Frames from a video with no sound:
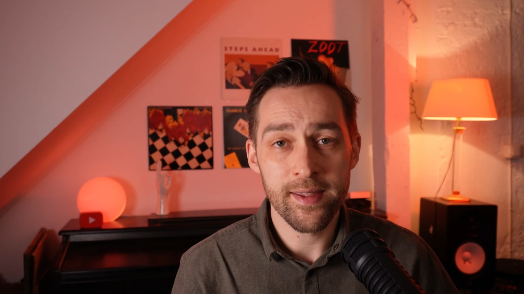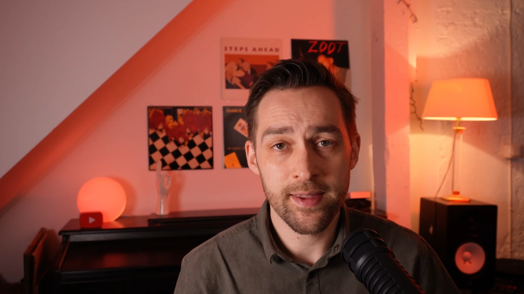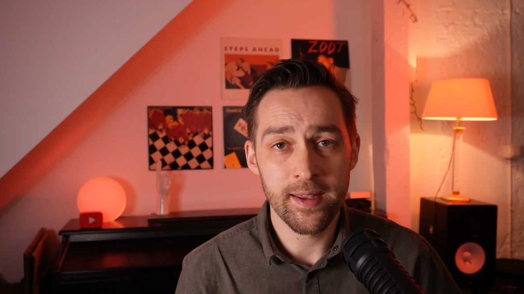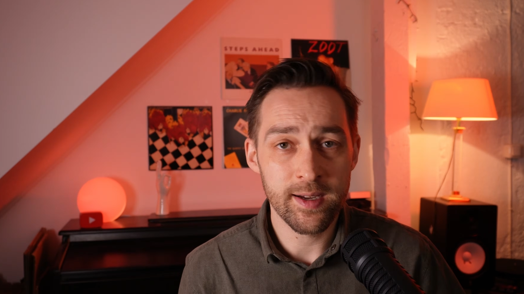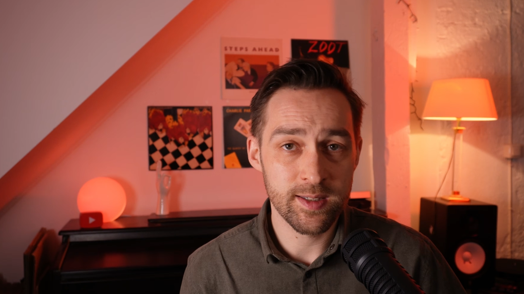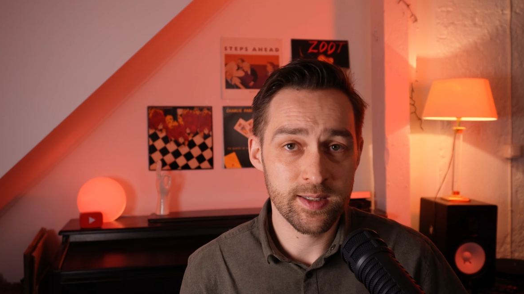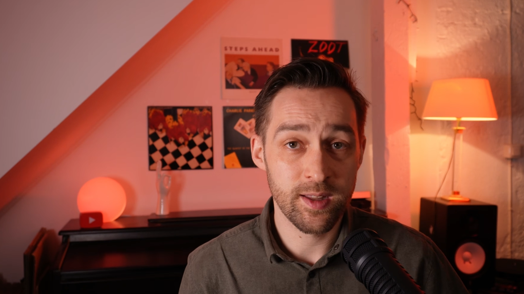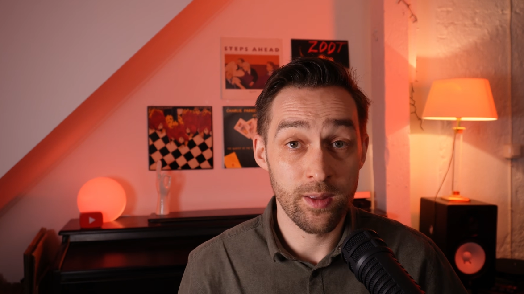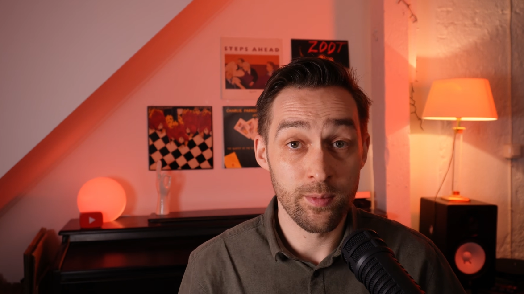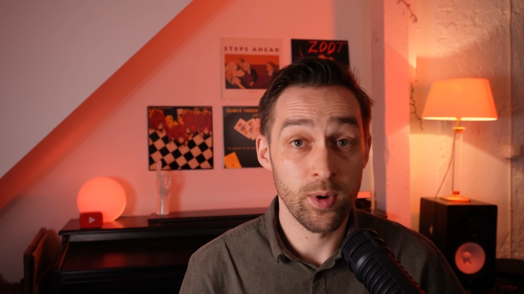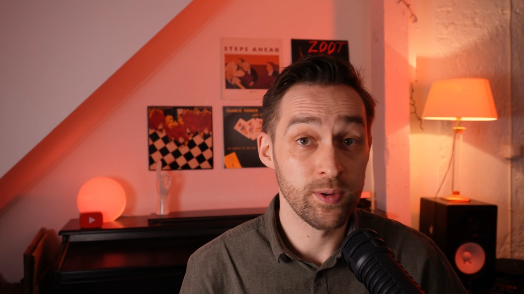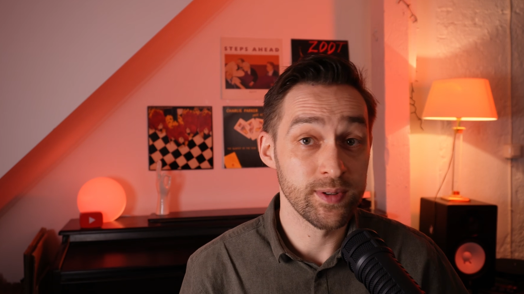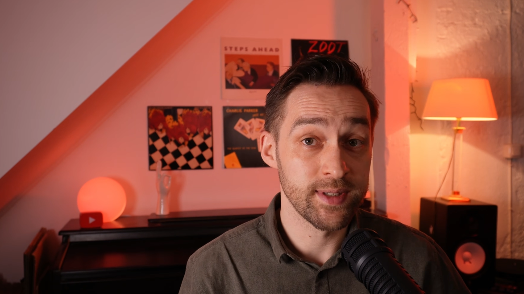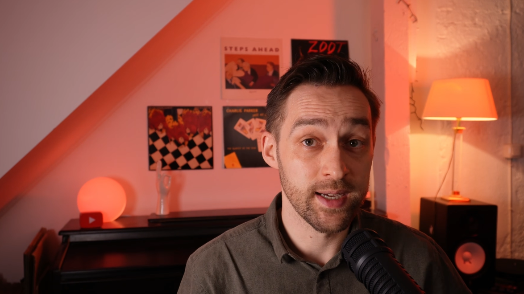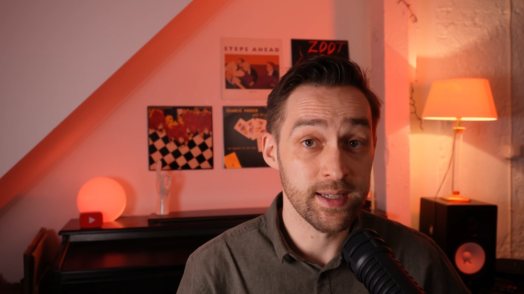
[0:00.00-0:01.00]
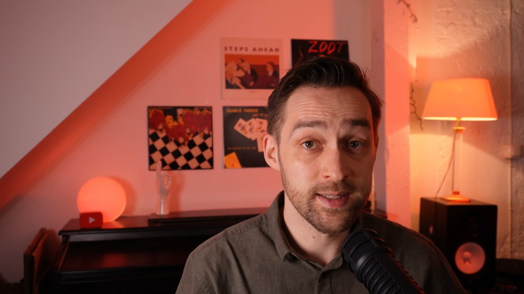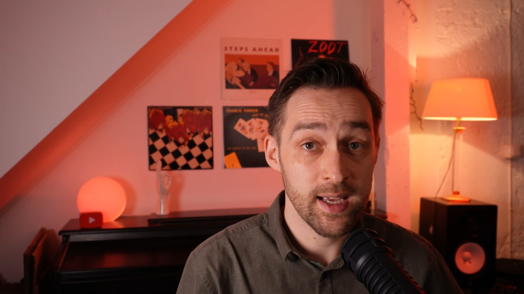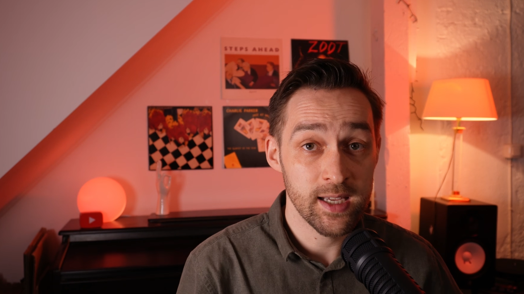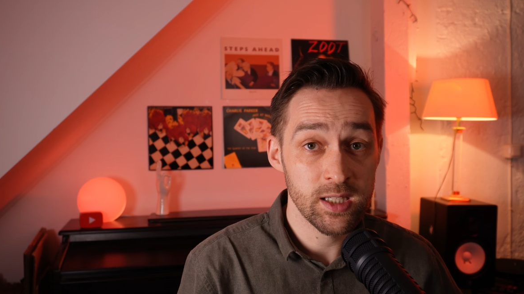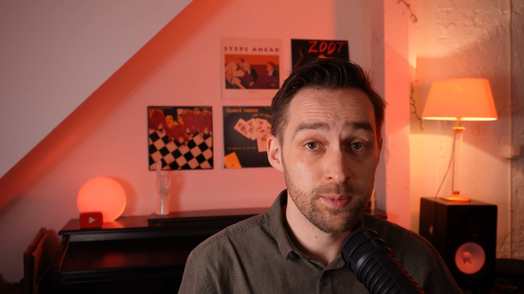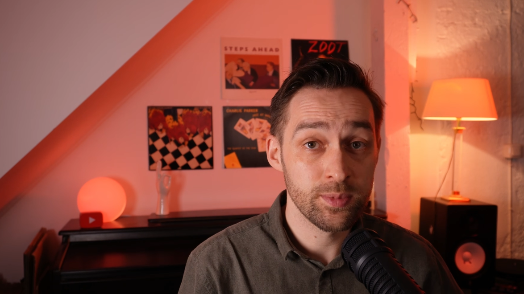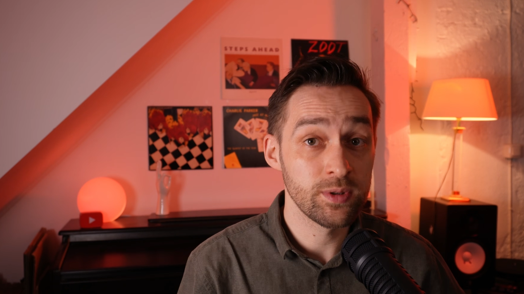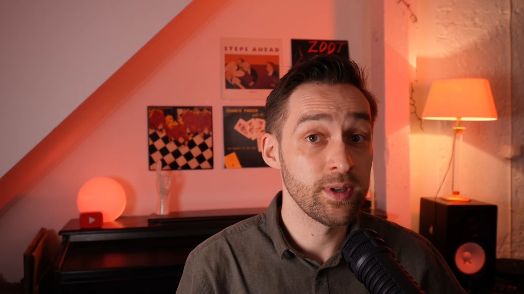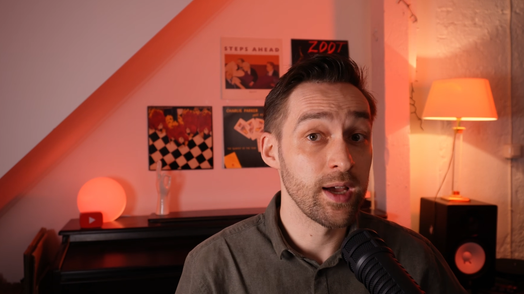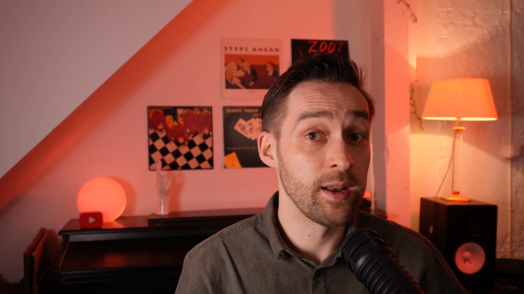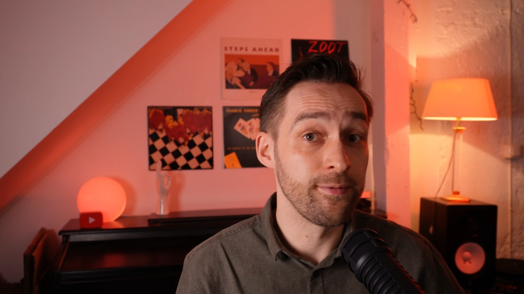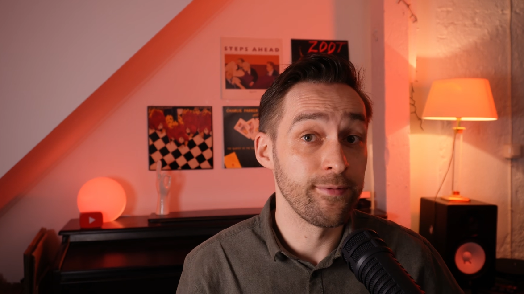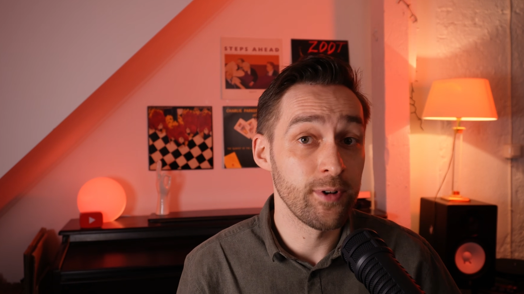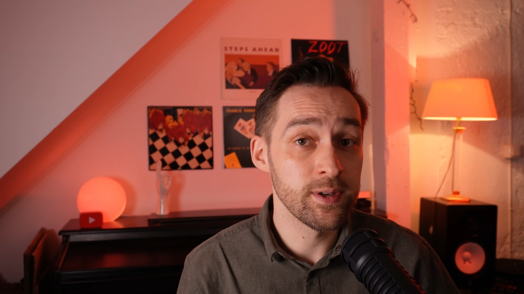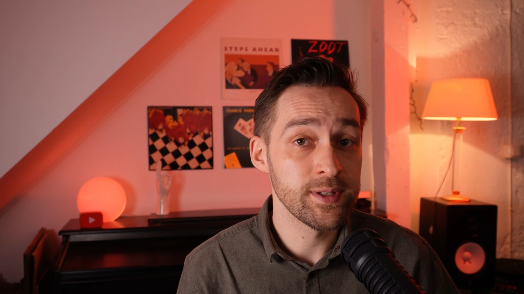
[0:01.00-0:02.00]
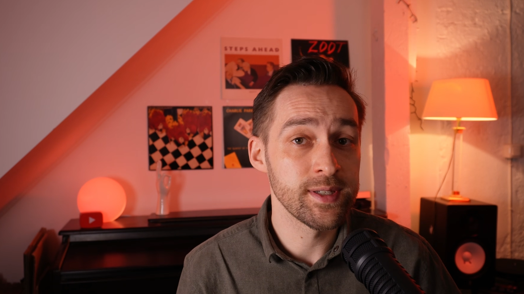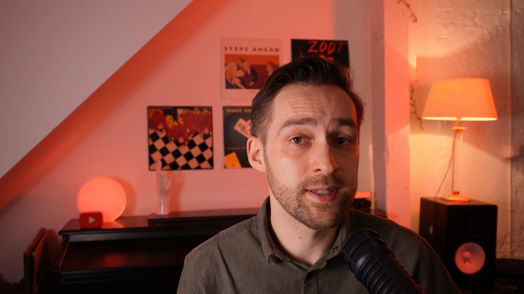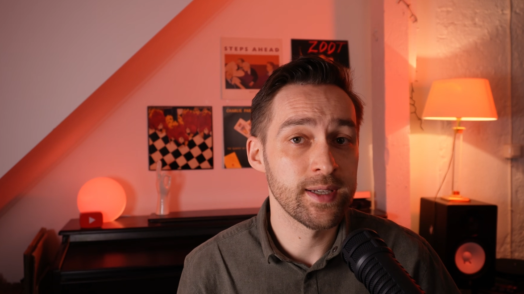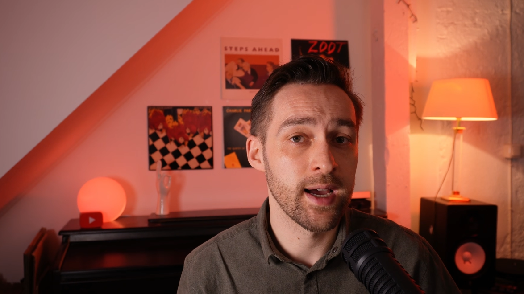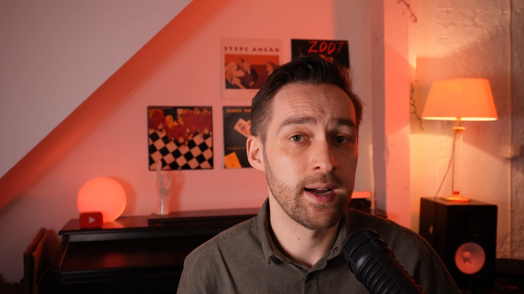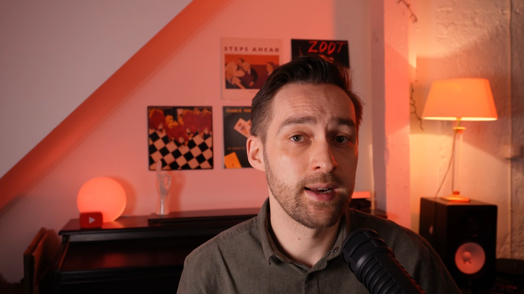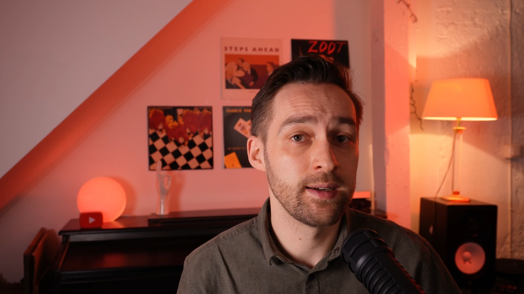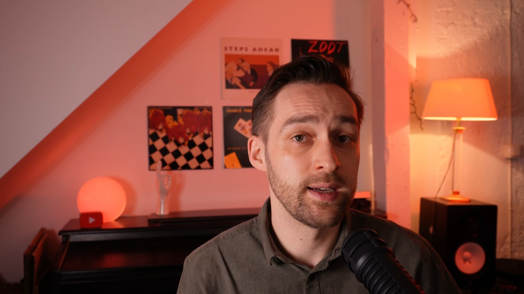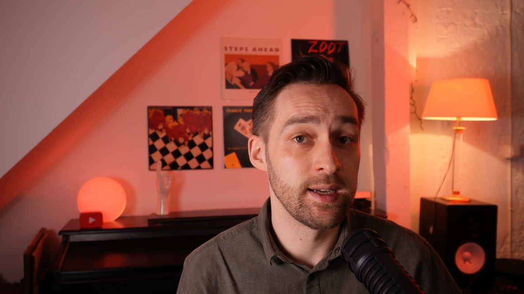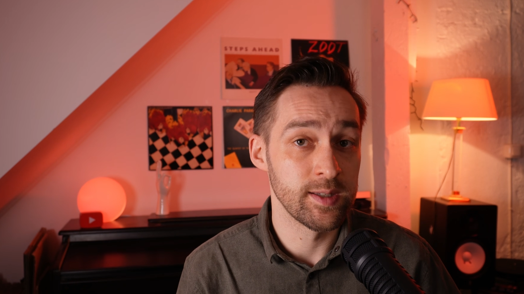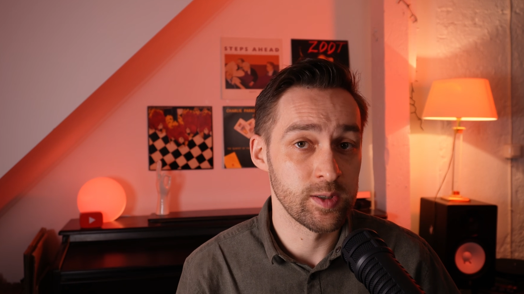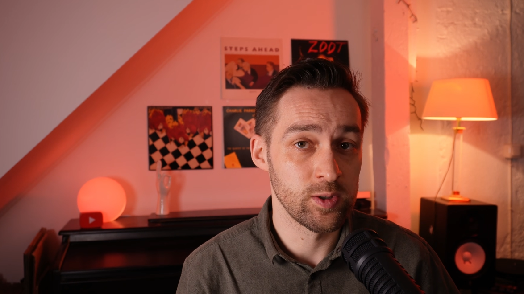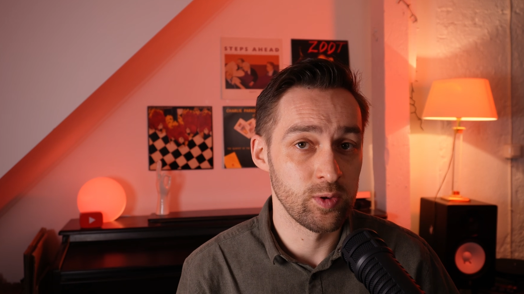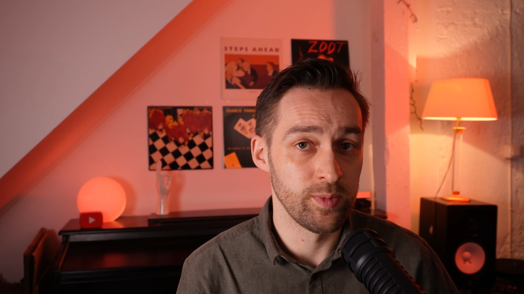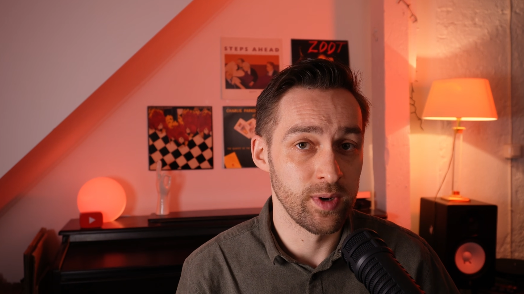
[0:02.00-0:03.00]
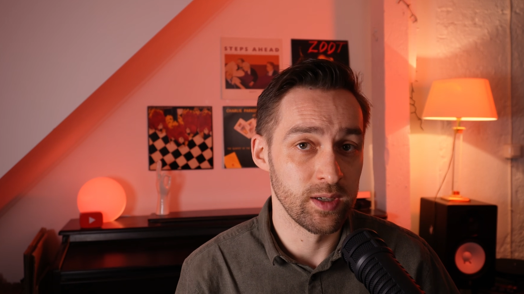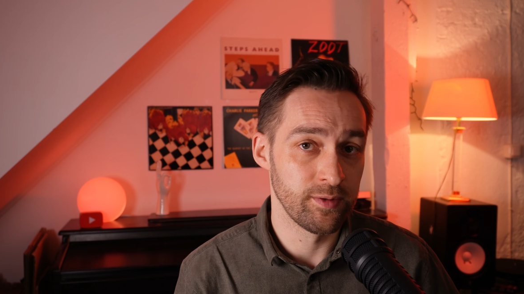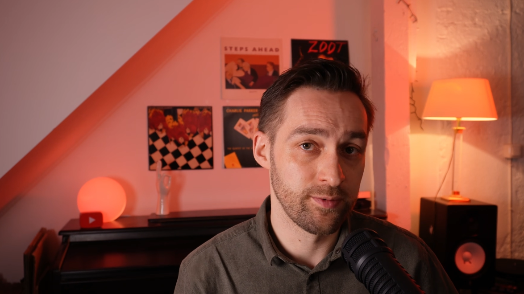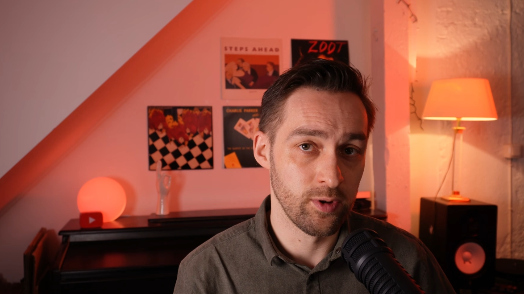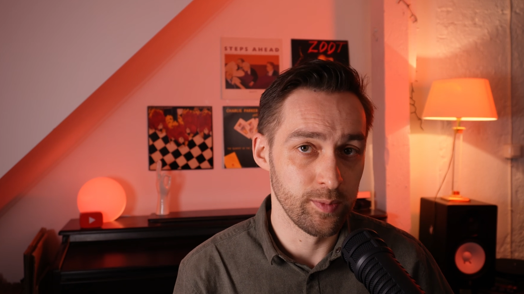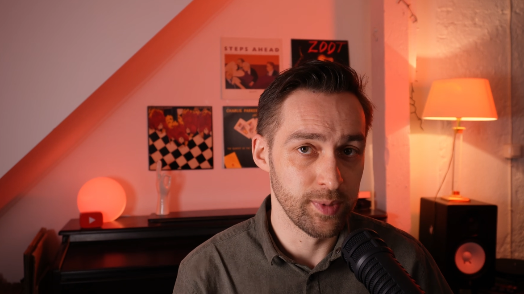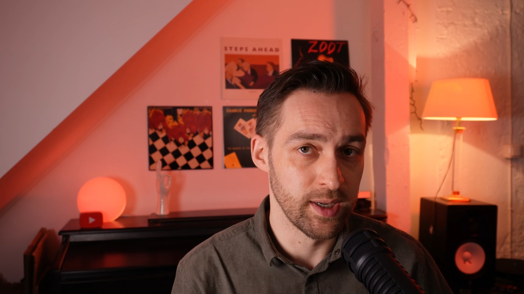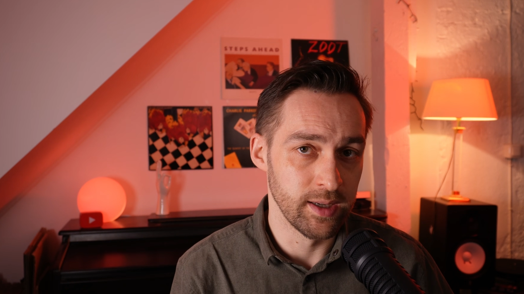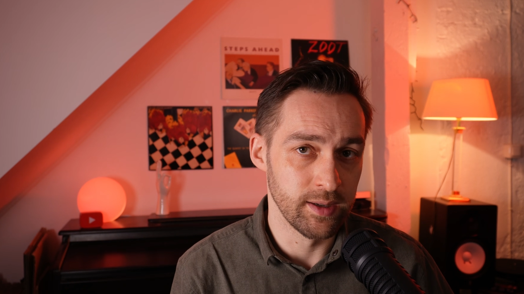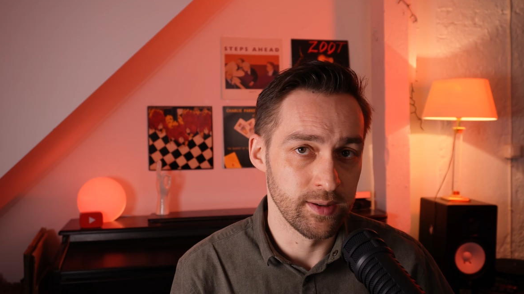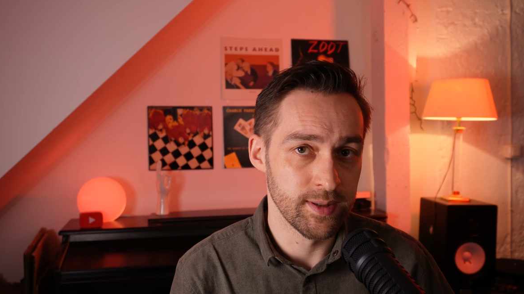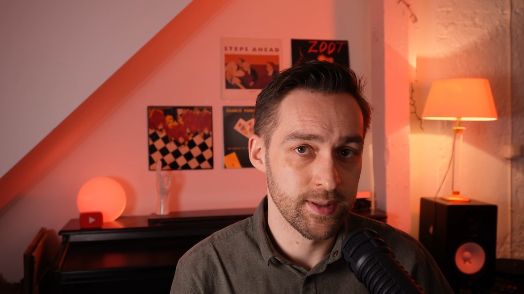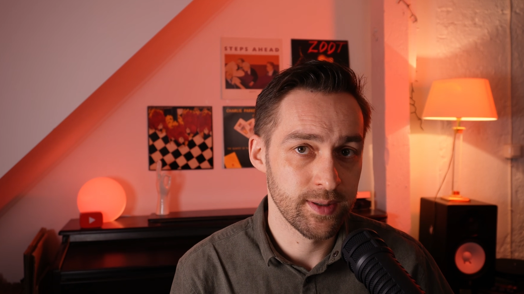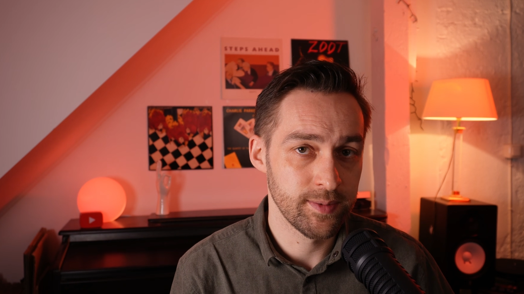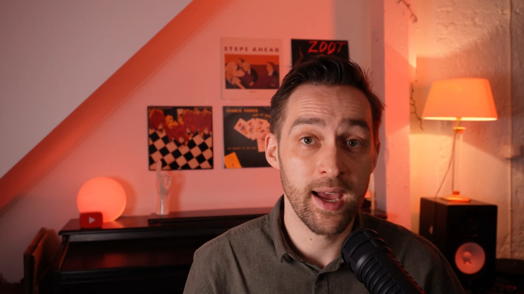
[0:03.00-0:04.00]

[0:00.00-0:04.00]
think it's the most accessible and versatile instrument for beginners.